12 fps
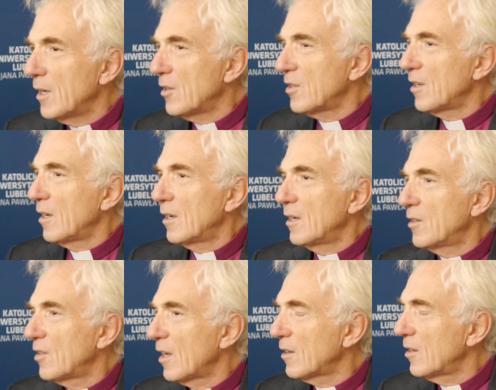
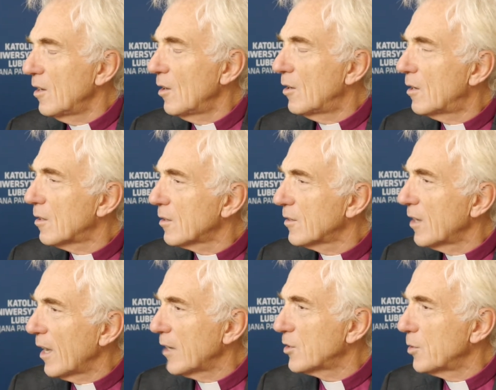is at the heart,
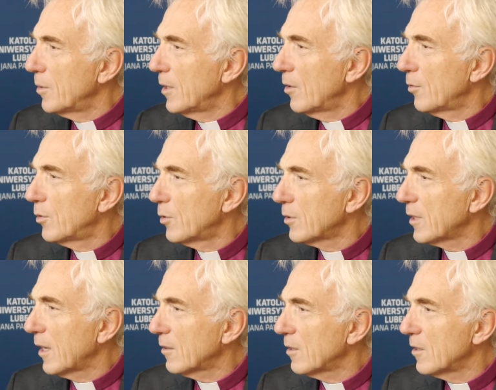actually, of Old
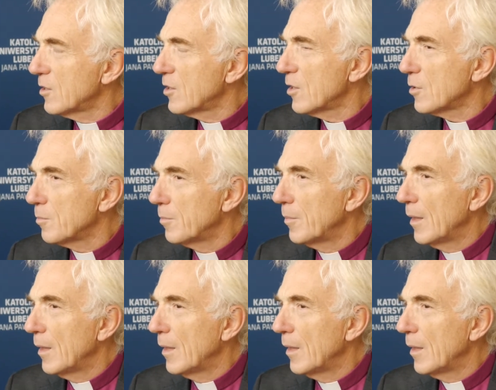Catholicism,